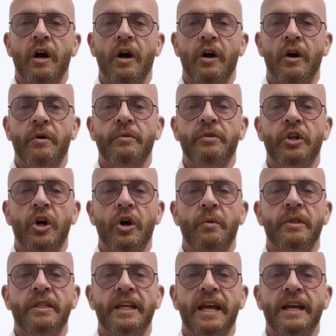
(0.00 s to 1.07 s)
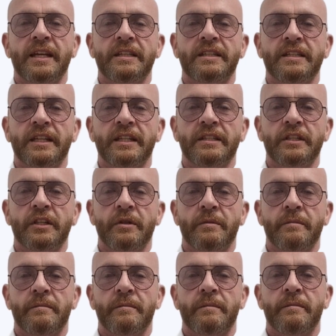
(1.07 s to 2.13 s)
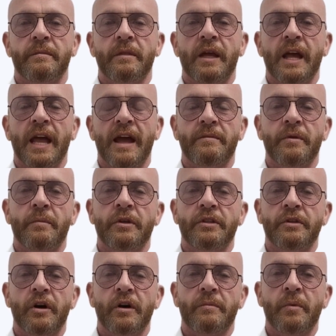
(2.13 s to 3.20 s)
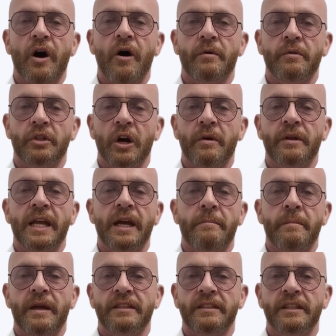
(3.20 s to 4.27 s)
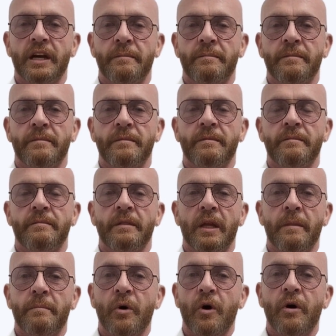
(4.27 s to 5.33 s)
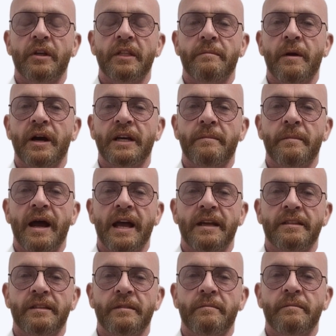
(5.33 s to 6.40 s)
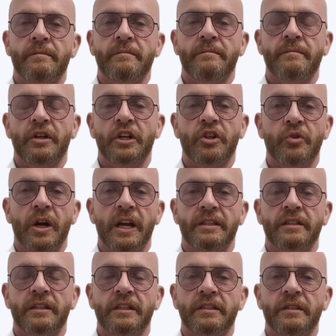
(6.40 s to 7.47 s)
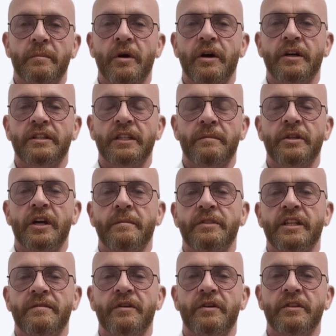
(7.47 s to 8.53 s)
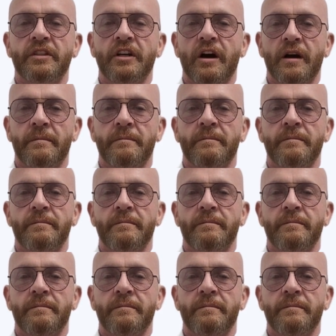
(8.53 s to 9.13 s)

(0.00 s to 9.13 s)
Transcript: Who's who in the NEC zoo? Everyone's got a role. Don't get 'em mixed up. Employer, the money bags. Contractor does the work, sometimes even on time.